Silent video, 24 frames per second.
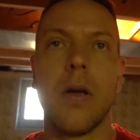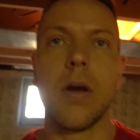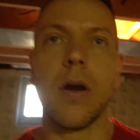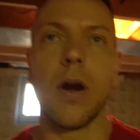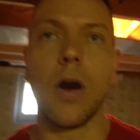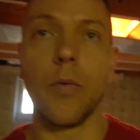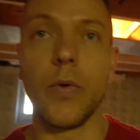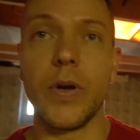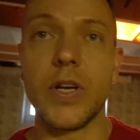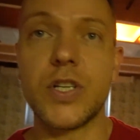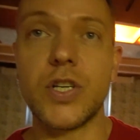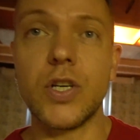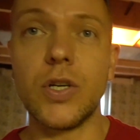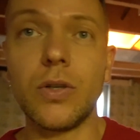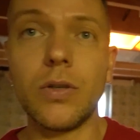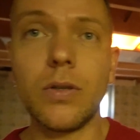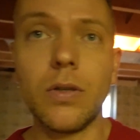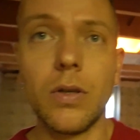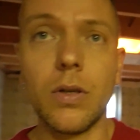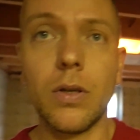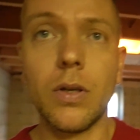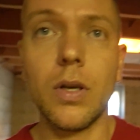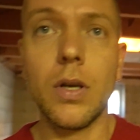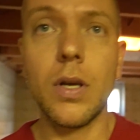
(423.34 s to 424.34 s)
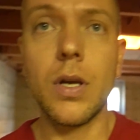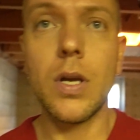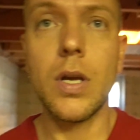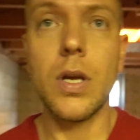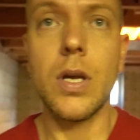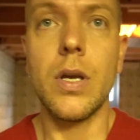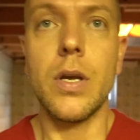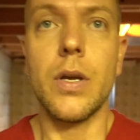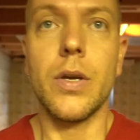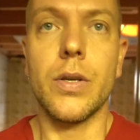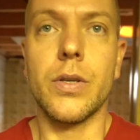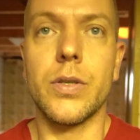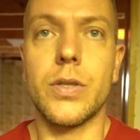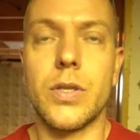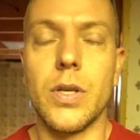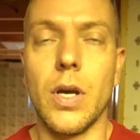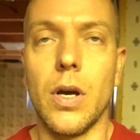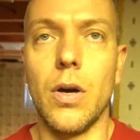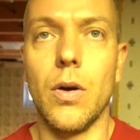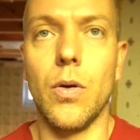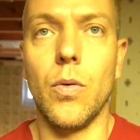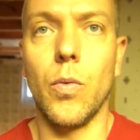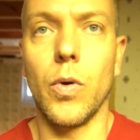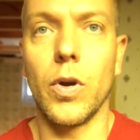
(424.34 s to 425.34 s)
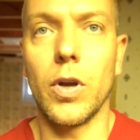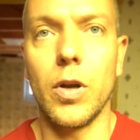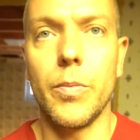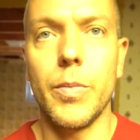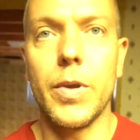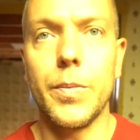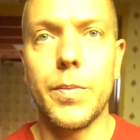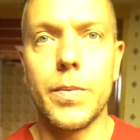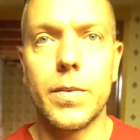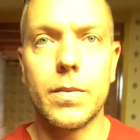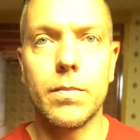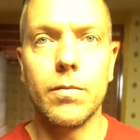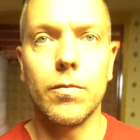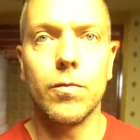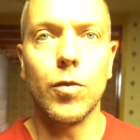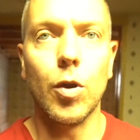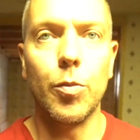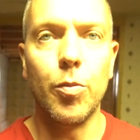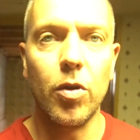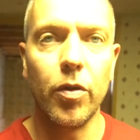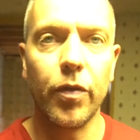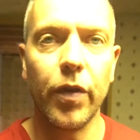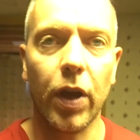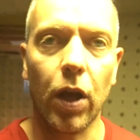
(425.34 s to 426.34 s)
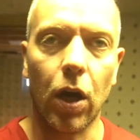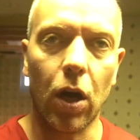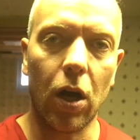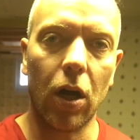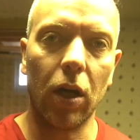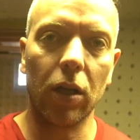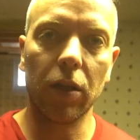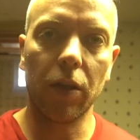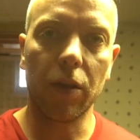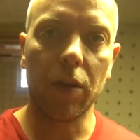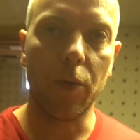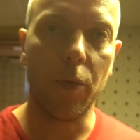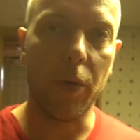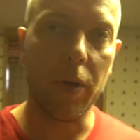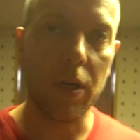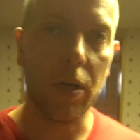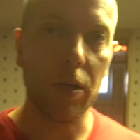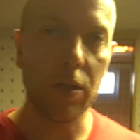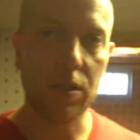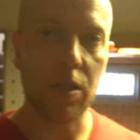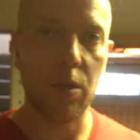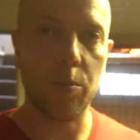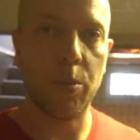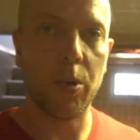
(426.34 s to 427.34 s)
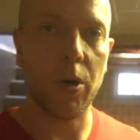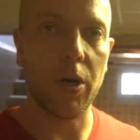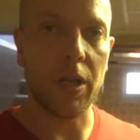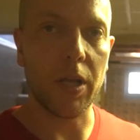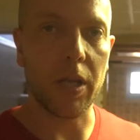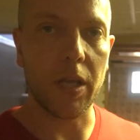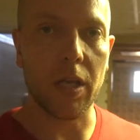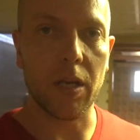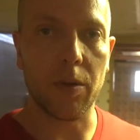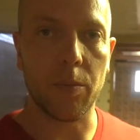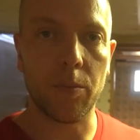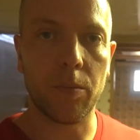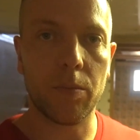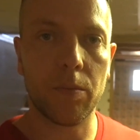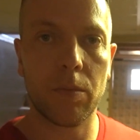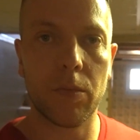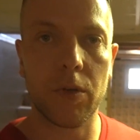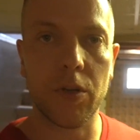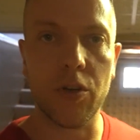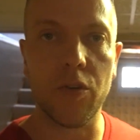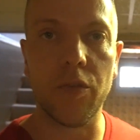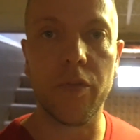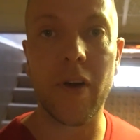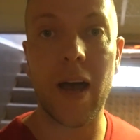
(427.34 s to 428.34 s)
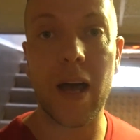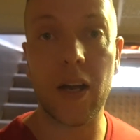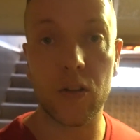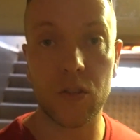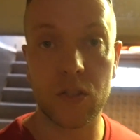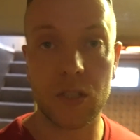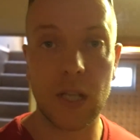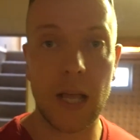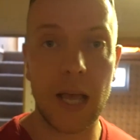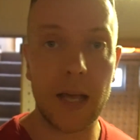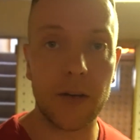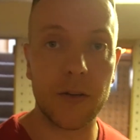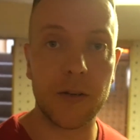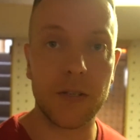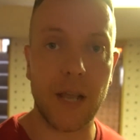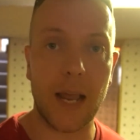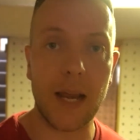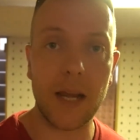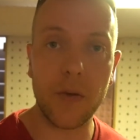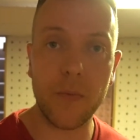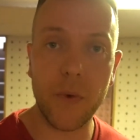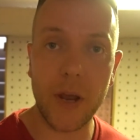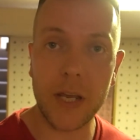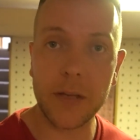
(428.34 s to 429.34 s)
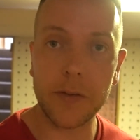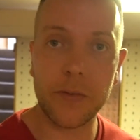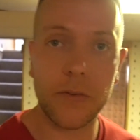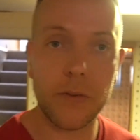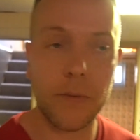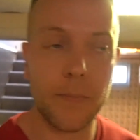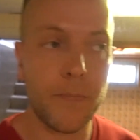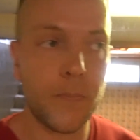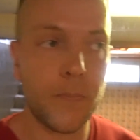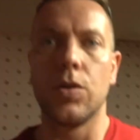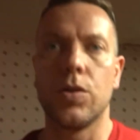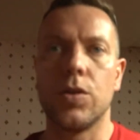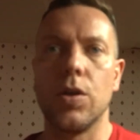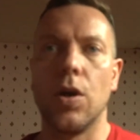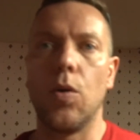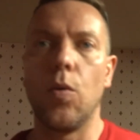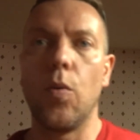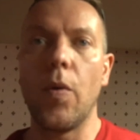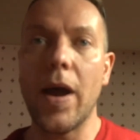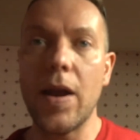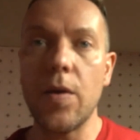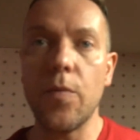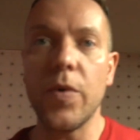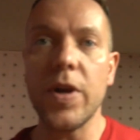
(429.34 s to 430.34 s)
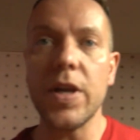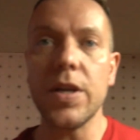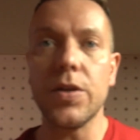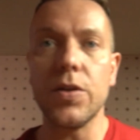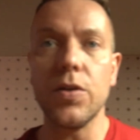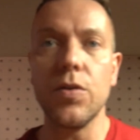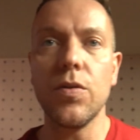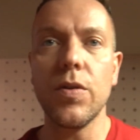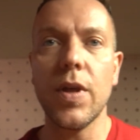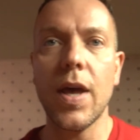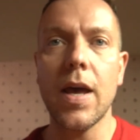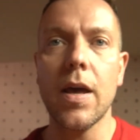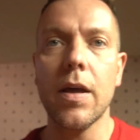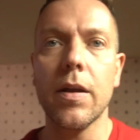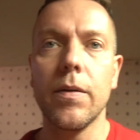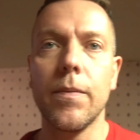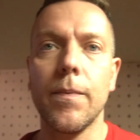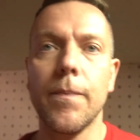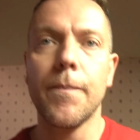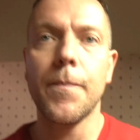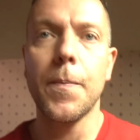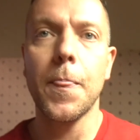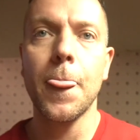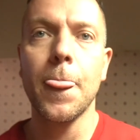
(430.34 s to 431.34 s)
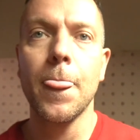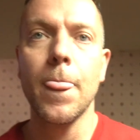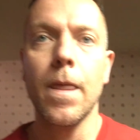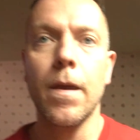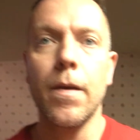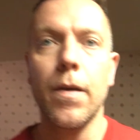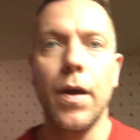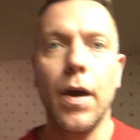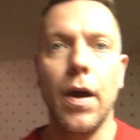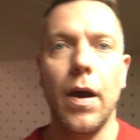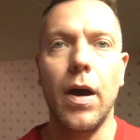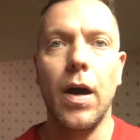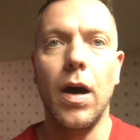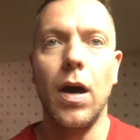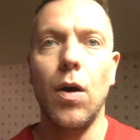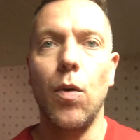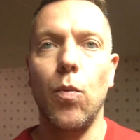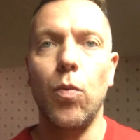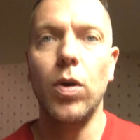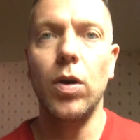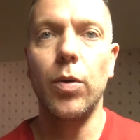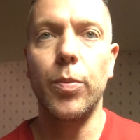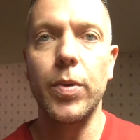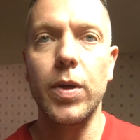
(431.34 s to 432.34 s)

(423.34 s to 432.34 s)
original, so we're gonna be removing all of the windows and putting in new vinyl sliders anyways. So when we do that, we'll